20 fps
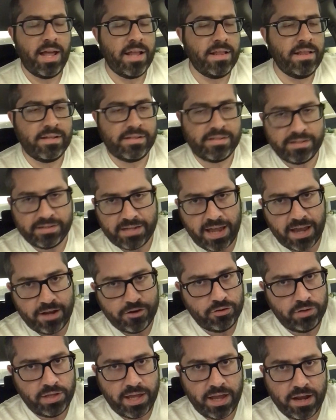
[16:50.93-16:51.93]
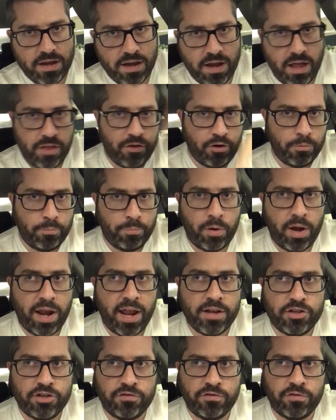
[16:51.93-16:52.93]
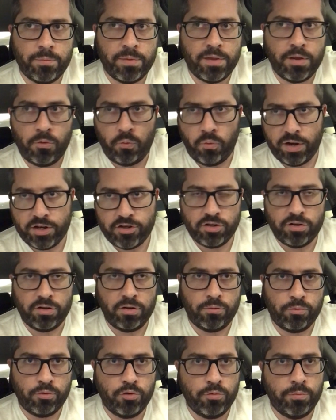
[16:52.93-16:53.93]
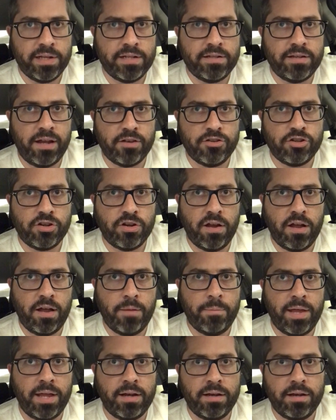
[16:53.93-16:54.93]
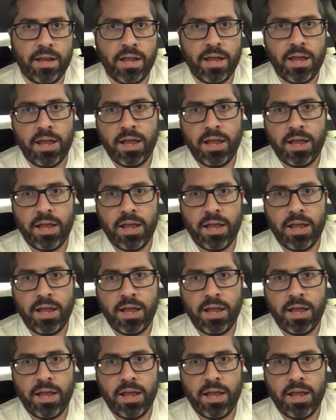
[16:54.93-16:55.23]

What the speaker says: And this is actually another branch from the original Ruby Dutch comment.